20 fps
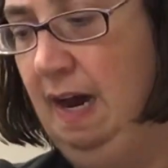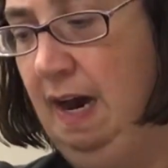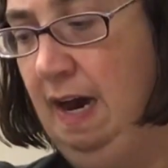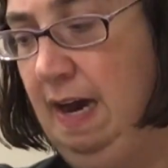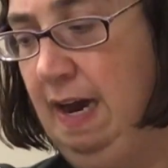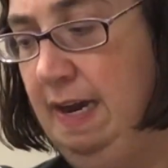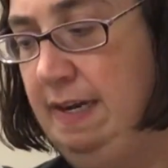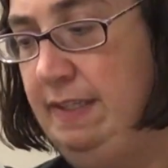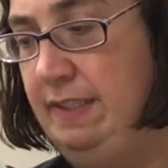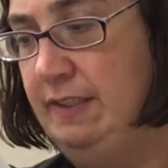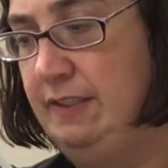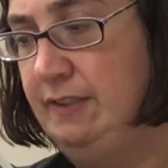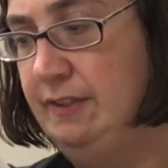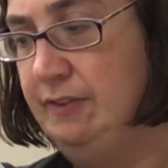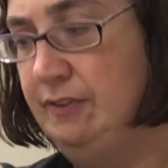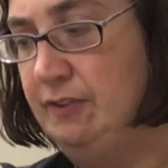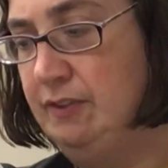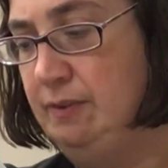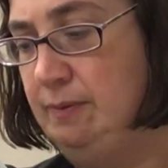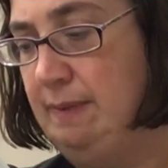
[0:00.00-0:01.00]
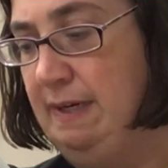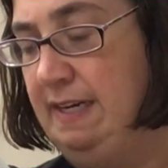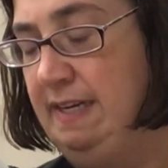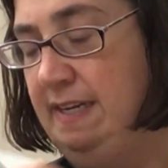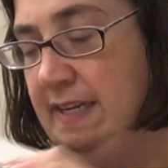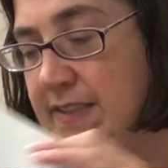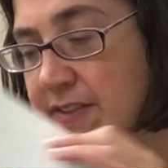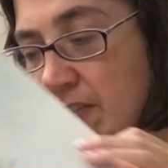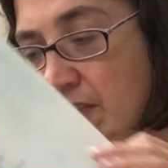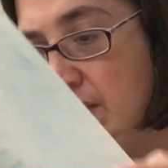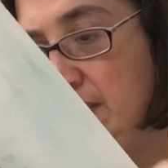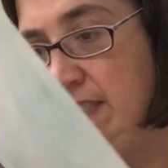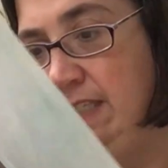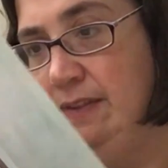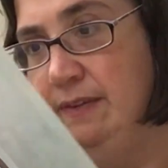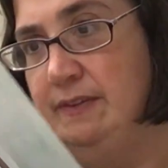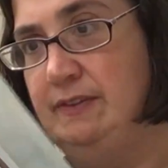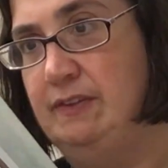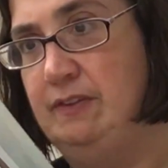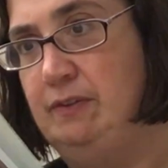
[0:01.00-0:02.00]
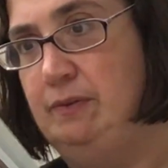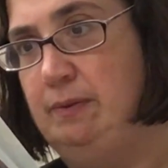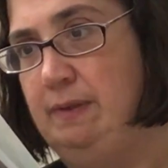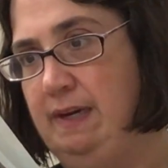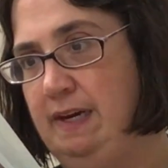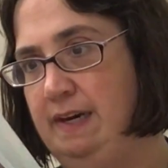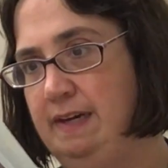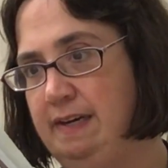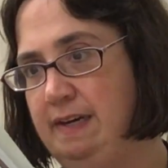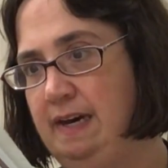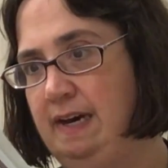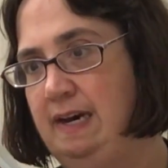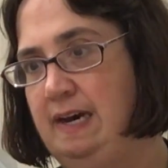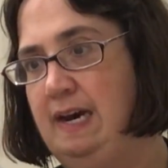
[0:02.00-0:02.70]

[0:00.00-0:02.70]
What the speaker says: Heidi stood straight and still as a twig.